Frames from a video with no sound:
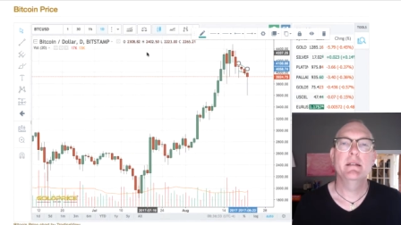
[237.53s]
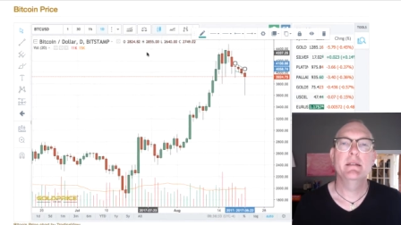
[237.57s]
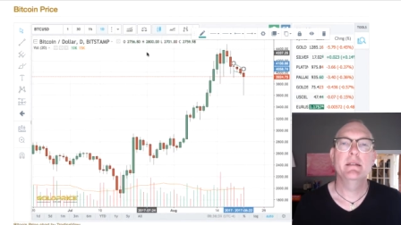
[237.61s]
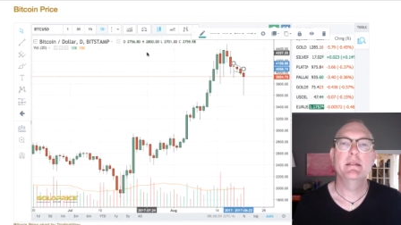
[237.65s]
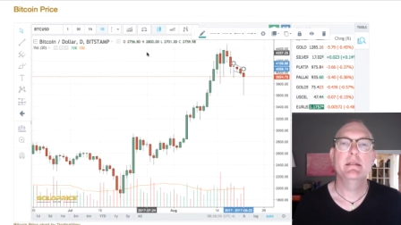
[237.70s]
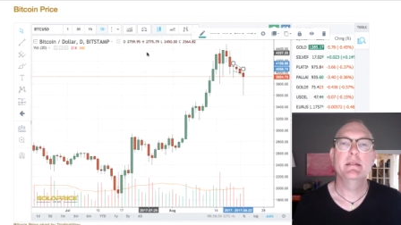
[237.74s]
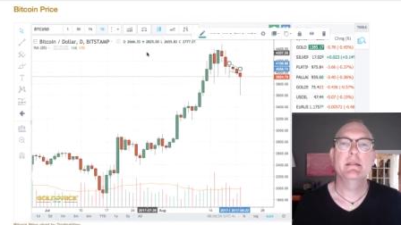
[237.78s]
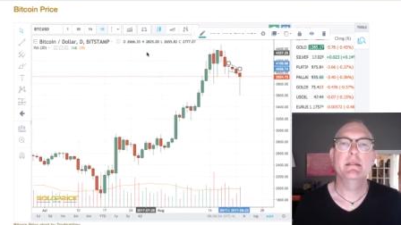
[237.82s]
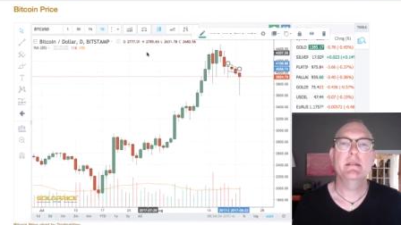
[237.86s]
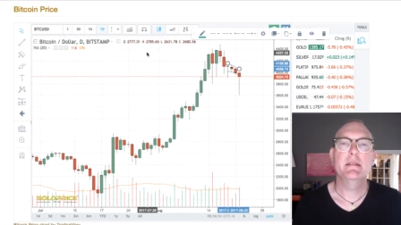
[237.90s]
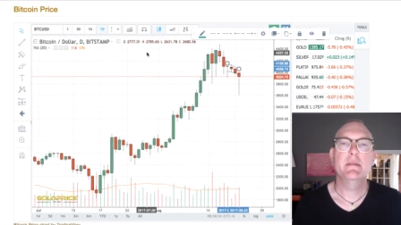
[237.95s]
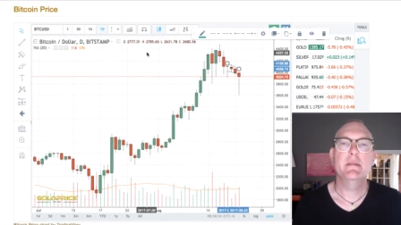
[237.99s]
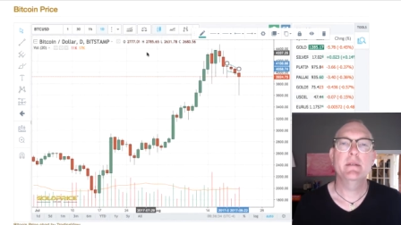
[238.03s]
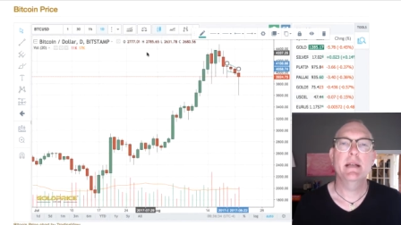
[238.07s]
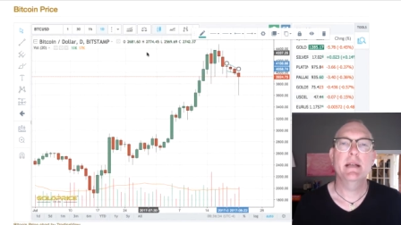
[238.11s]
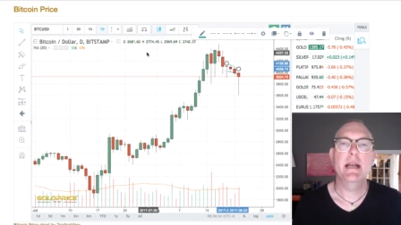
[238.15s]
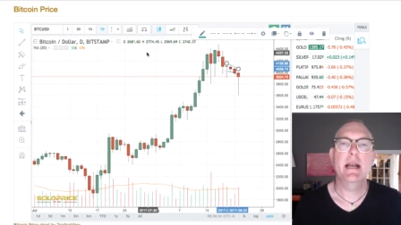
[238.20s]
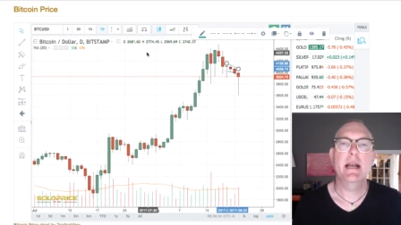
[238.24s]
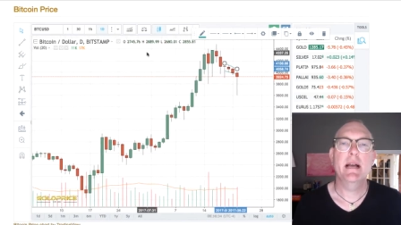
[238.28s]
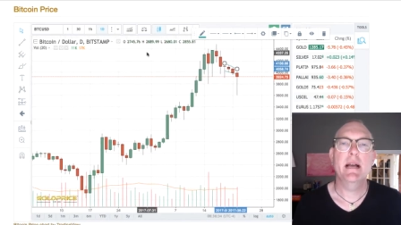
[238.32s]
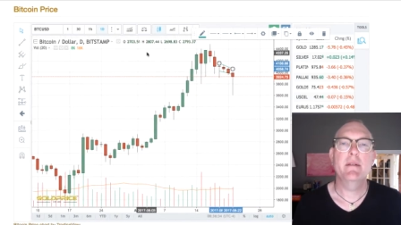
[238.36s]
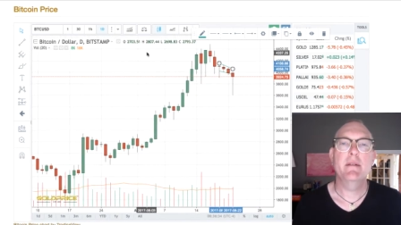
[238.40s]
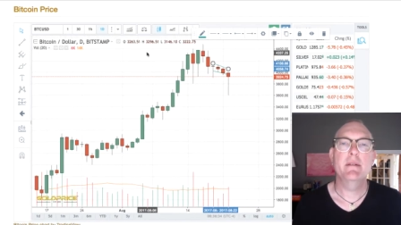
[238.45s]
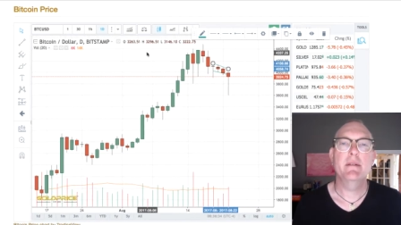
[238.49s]
So we
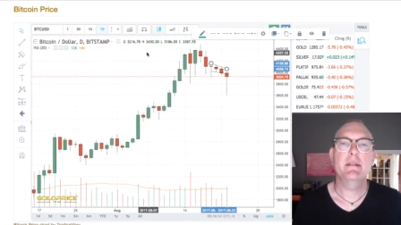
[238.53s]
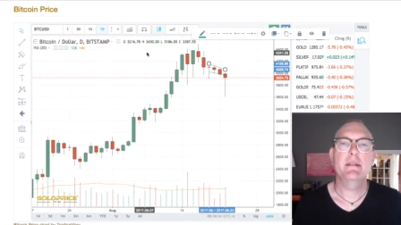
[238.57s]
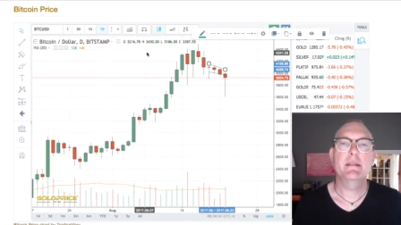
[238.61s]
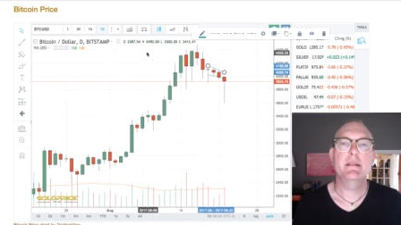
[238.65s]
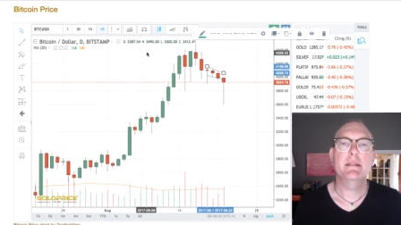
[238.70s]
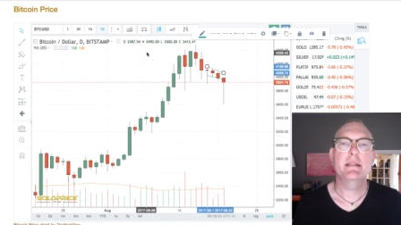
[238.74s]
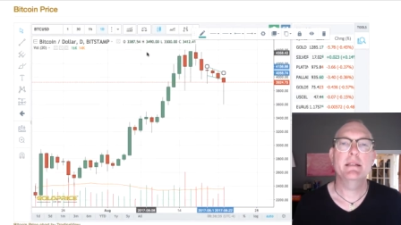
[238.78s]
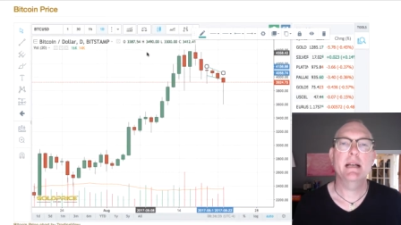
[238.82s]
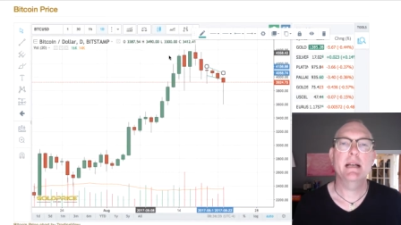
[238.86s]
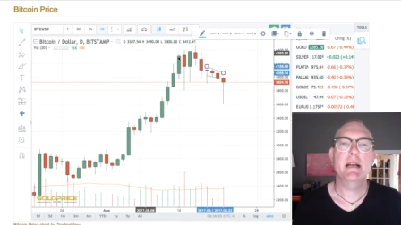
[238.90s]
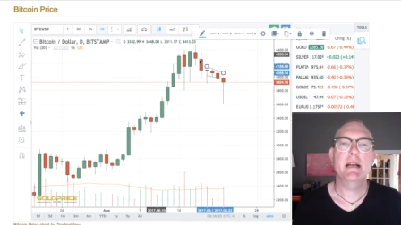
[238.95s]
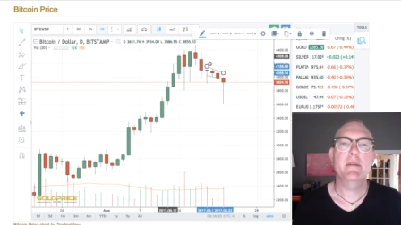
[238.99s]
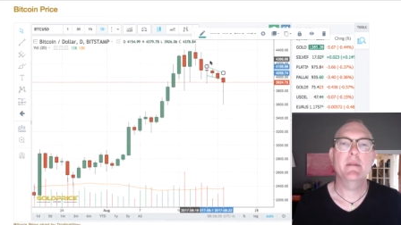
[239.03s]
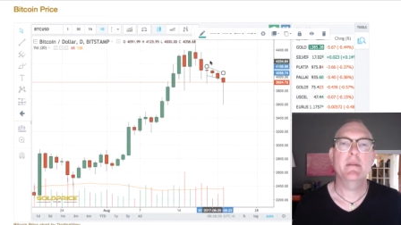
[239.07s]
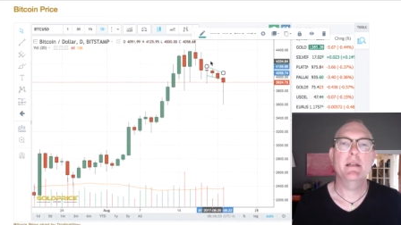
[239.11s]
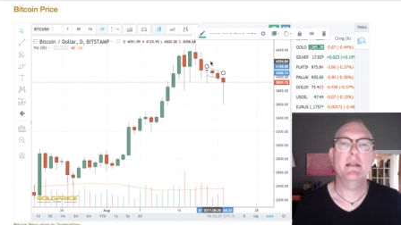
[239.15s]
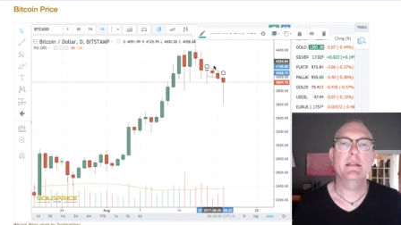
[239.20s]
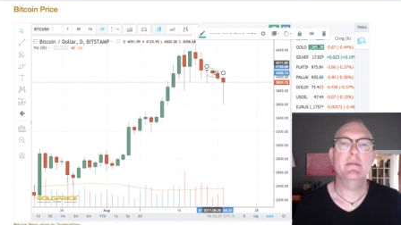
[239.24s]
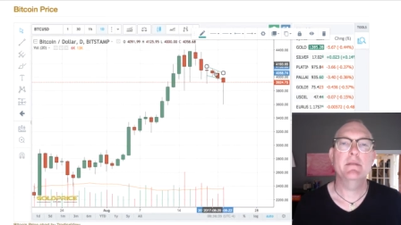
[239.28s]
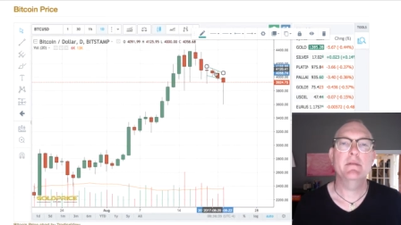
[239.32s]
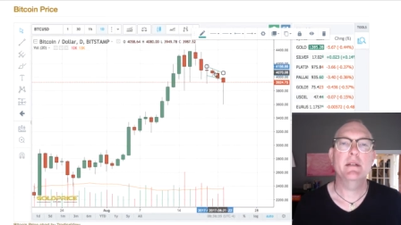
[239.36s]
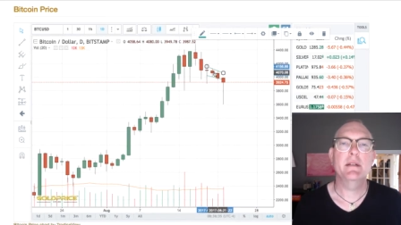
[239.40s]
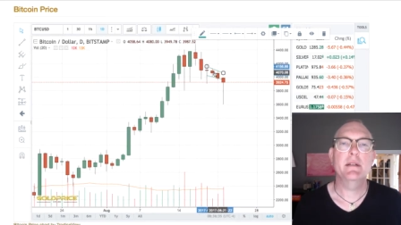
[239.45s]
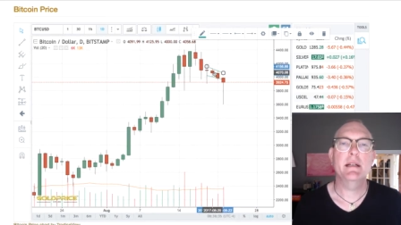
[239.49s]
have a little
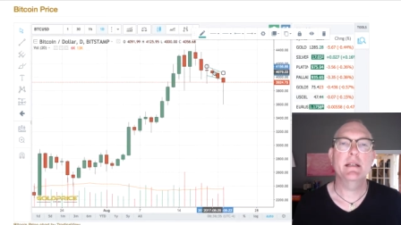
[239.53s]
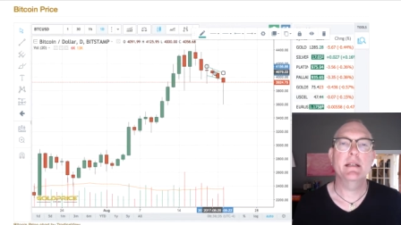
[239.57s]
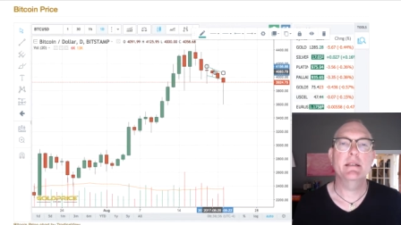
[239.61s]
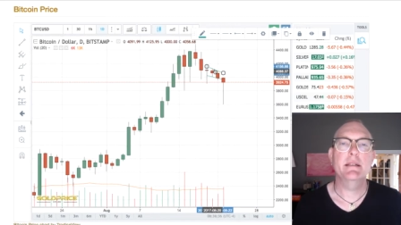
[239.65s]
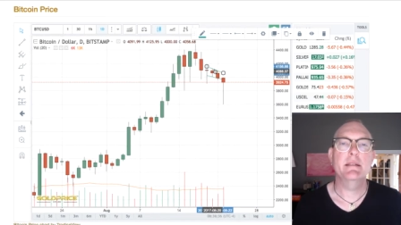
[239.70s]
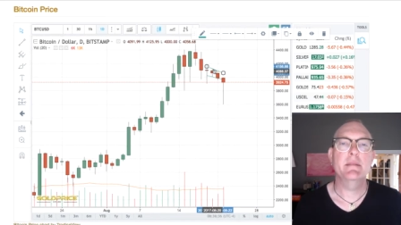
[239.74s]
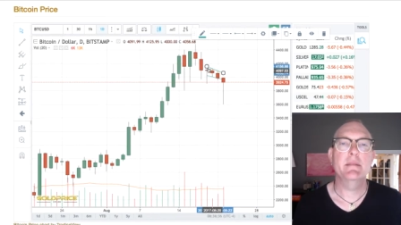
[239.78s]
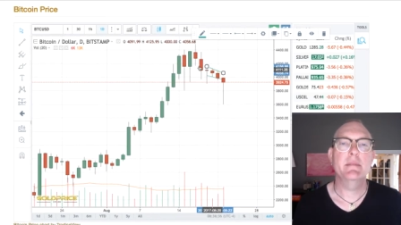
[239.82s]
sideways range. Let